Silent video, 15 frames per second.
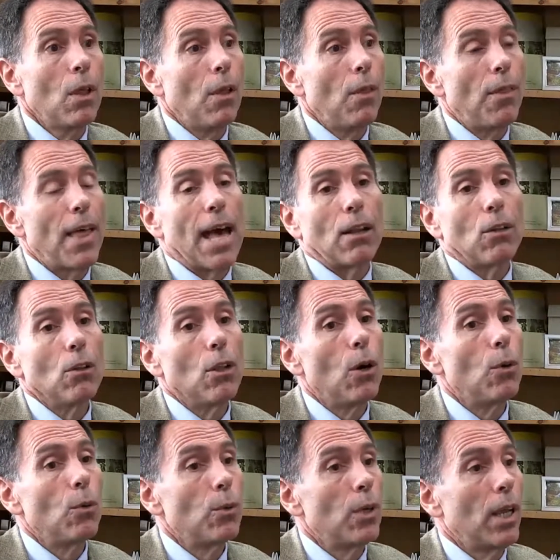That
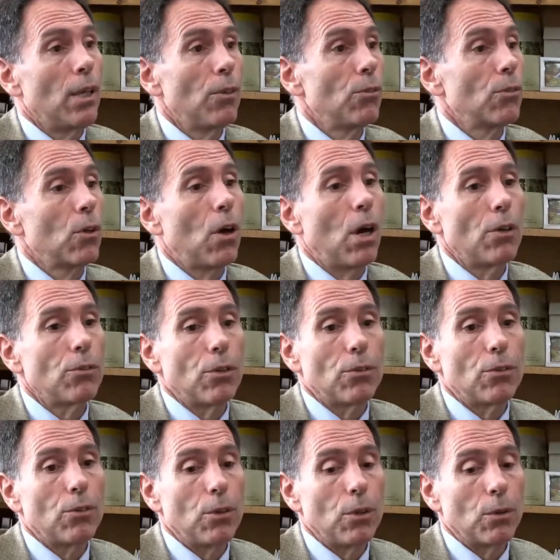alone has caused
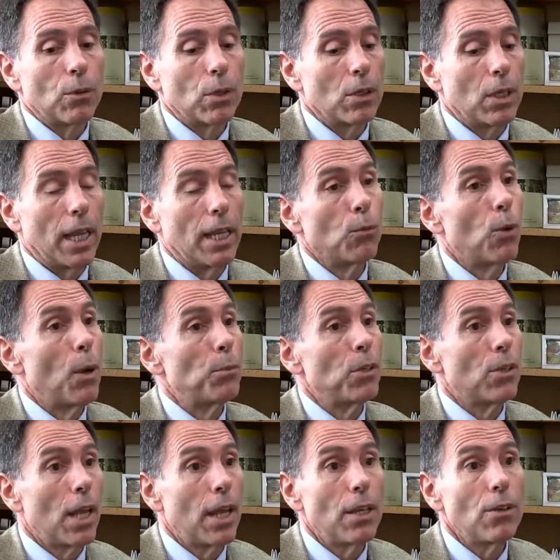us to gain
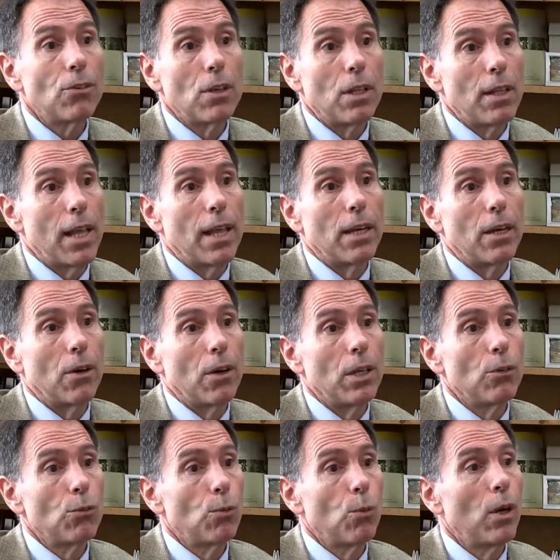reputation in that area
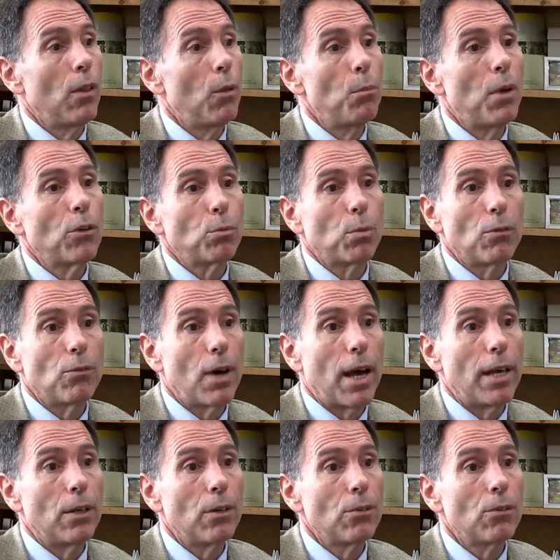as one of the best
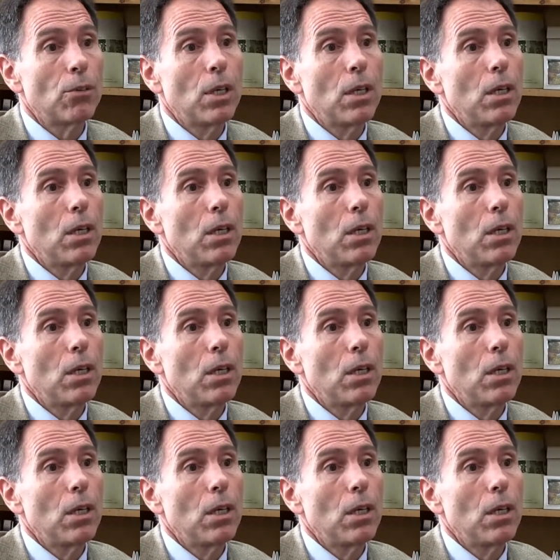providers